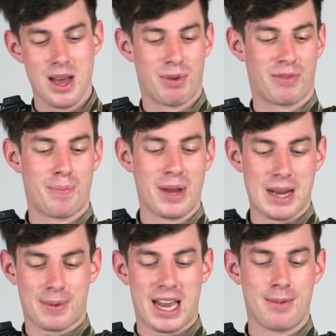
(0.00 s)
But for
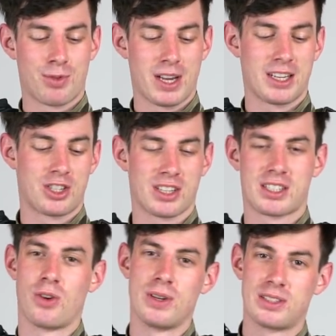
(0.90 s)
pickup games where I can
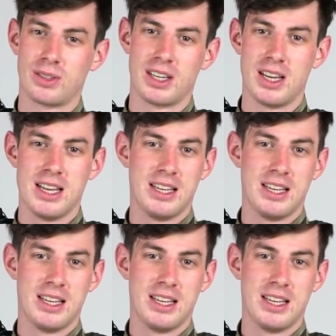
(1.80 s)
just go into the